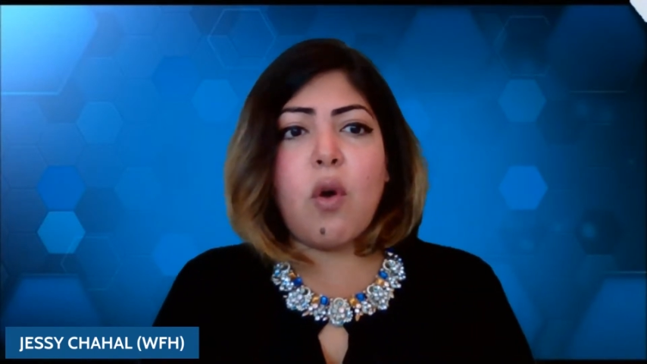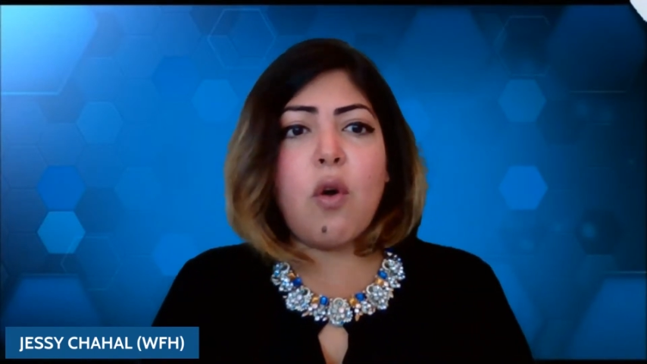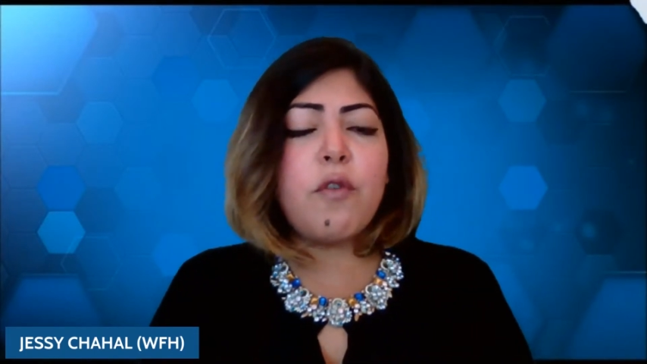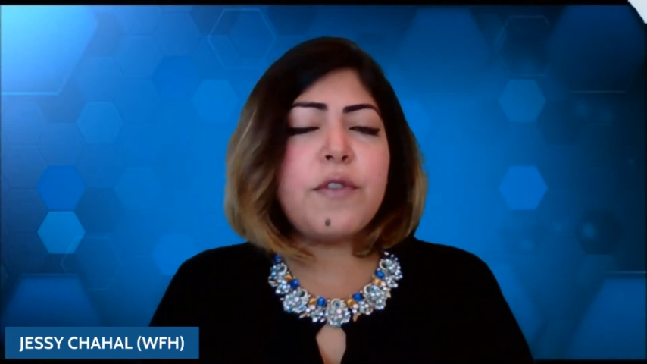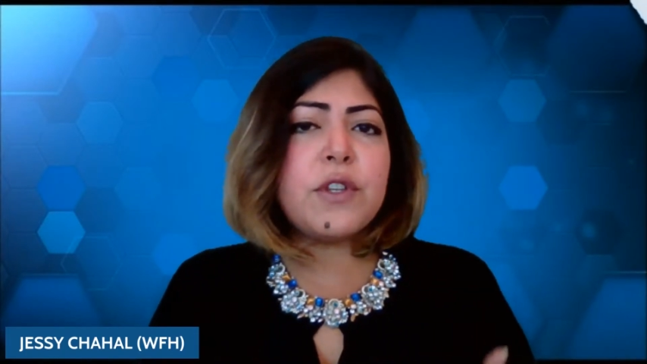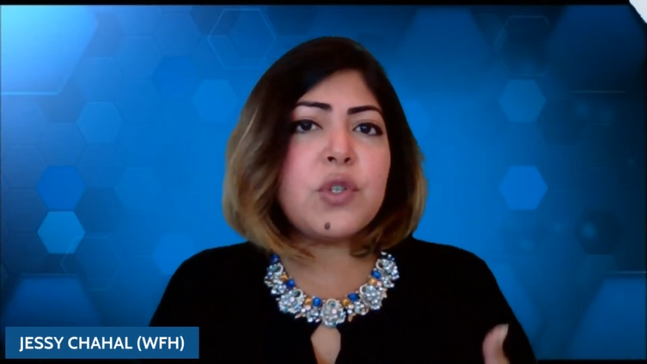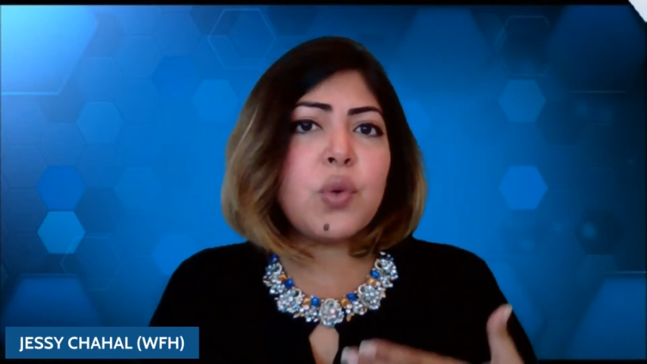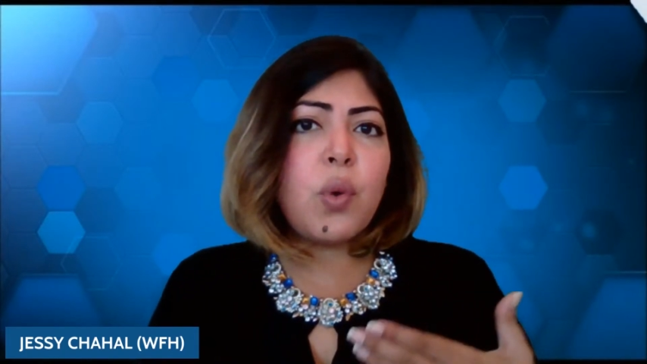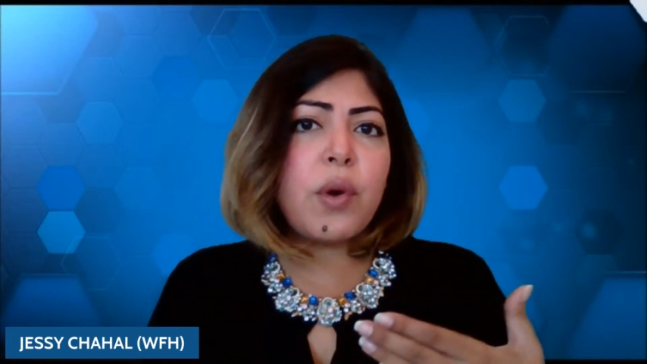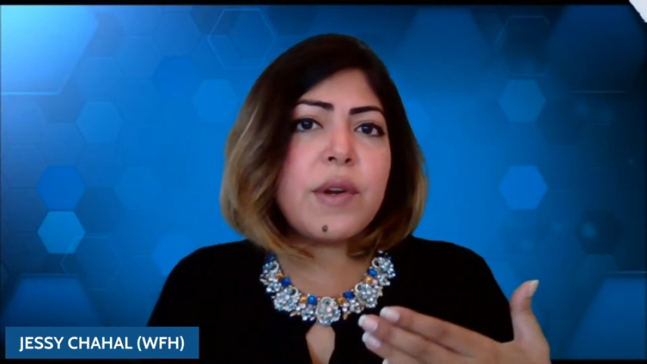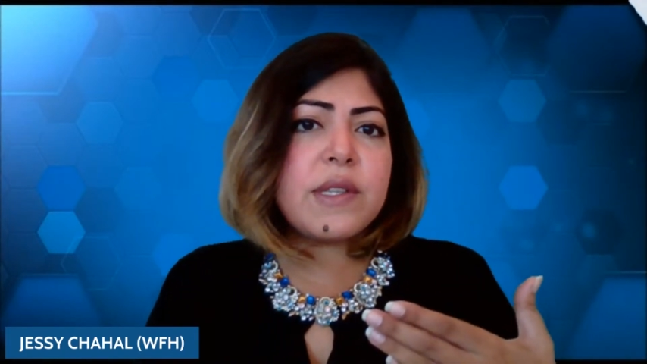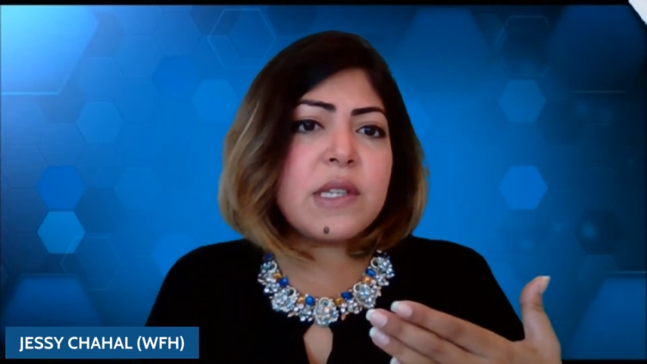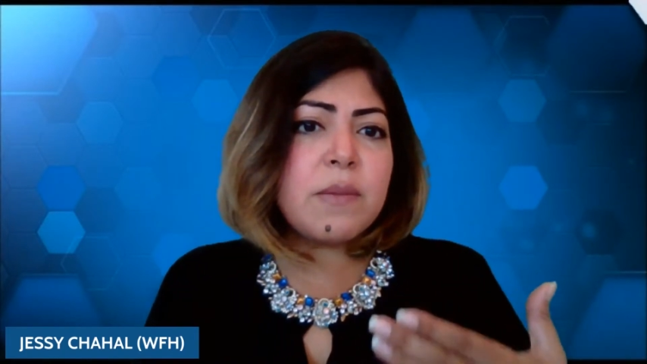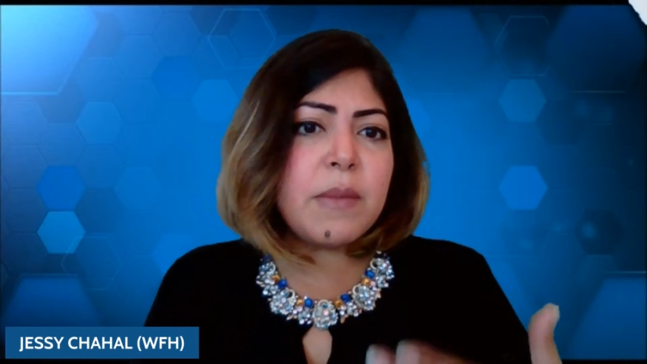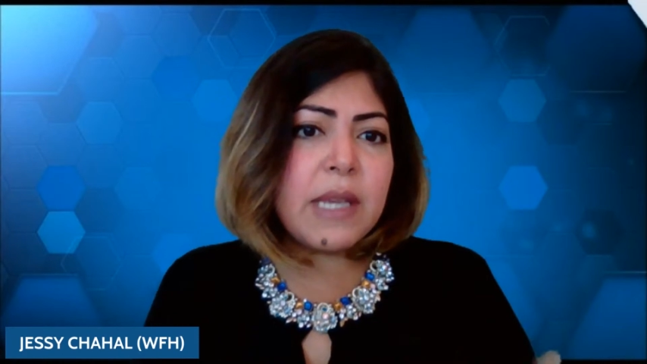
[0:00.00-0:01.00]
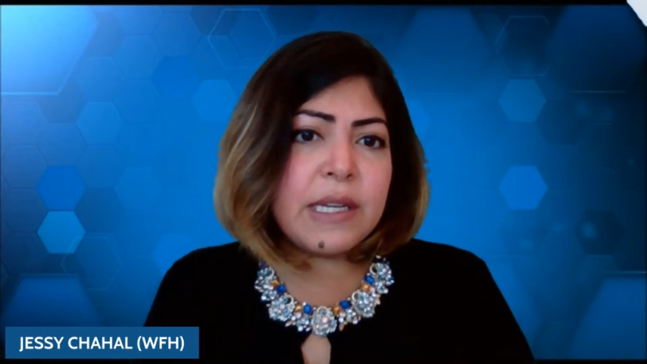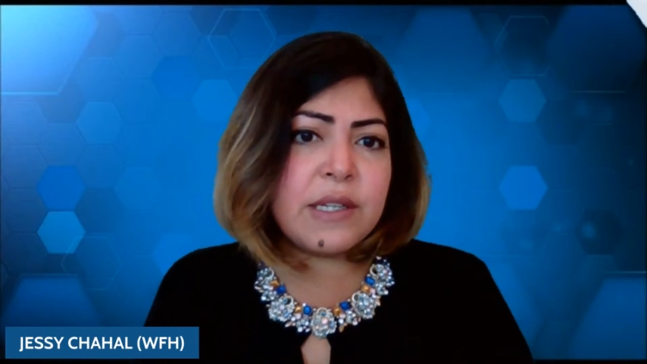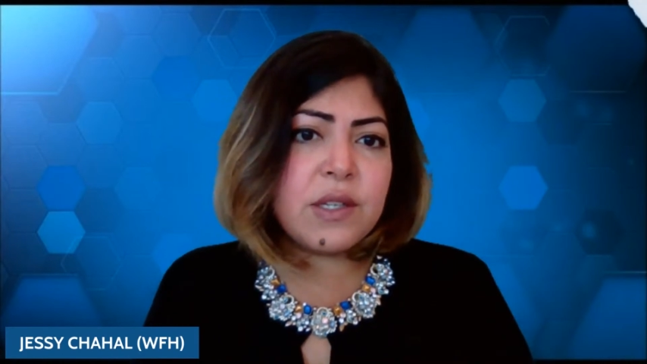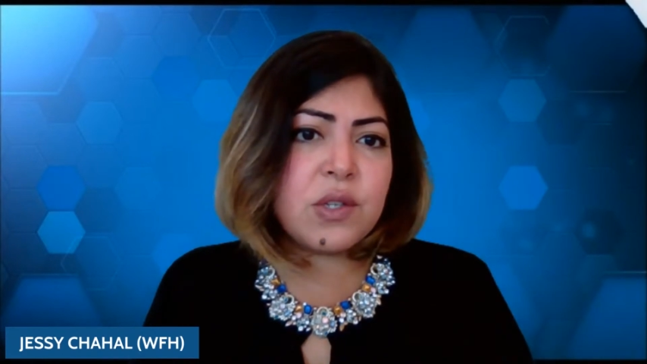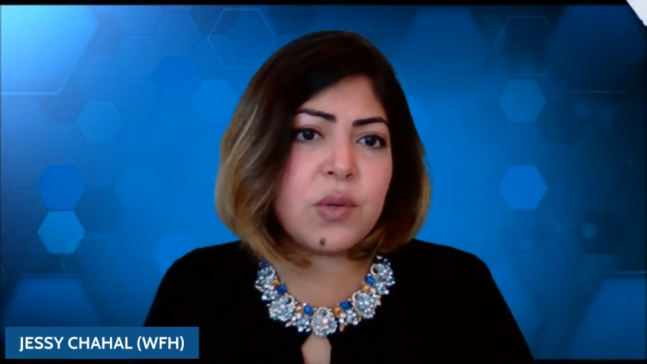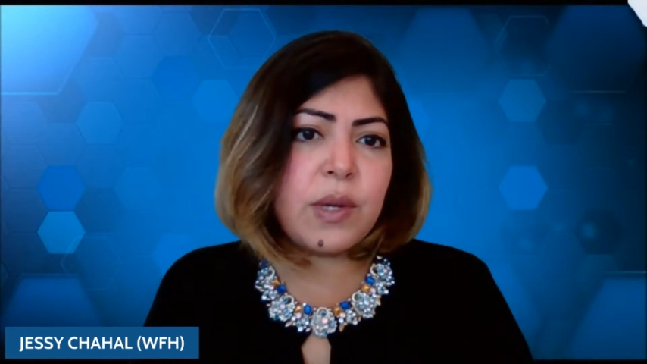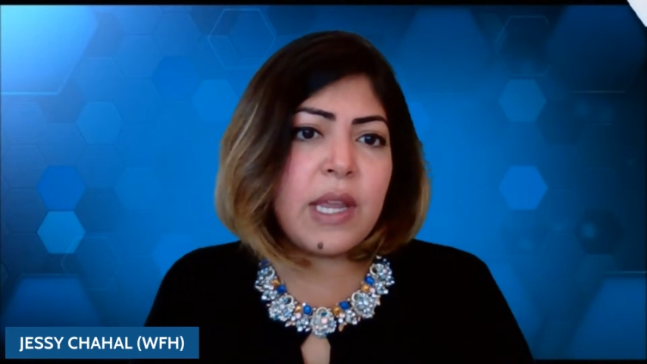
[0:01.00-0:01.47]
of the tourism
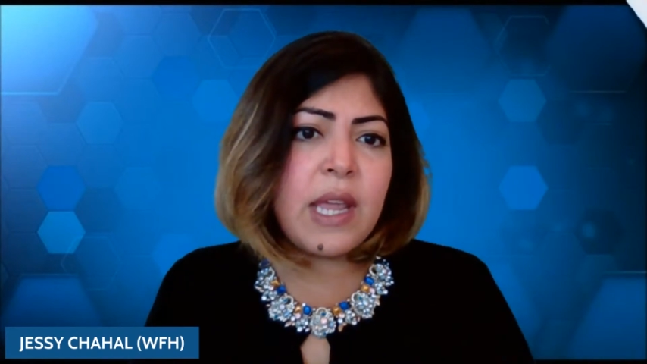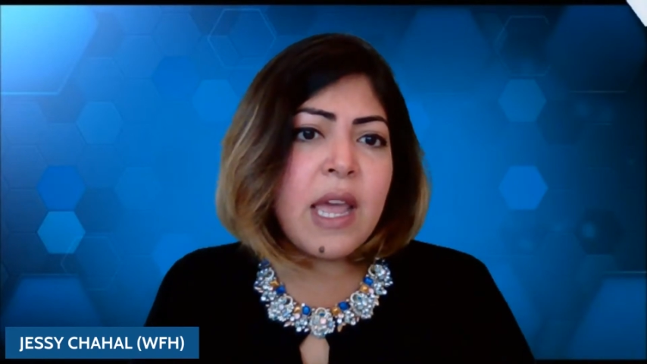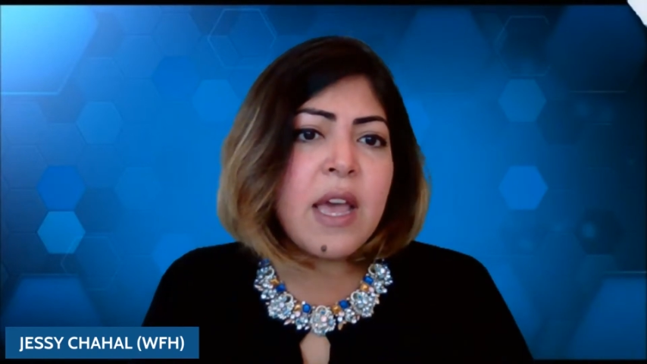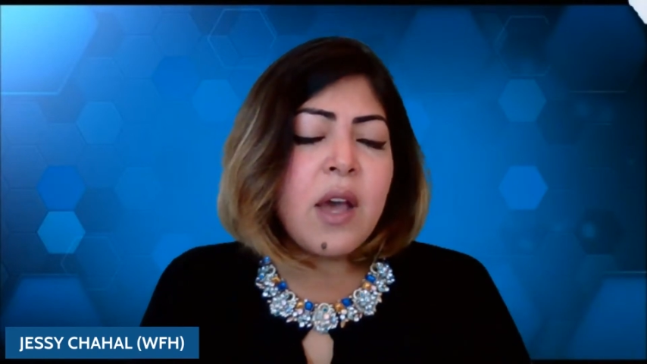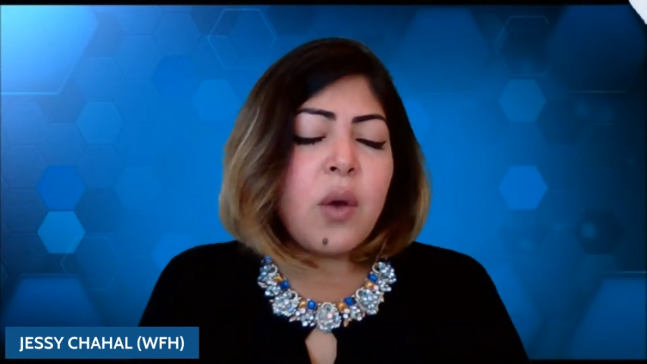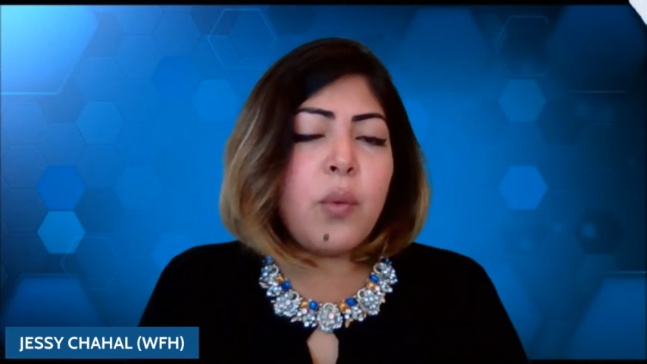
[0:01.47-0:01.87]
industry,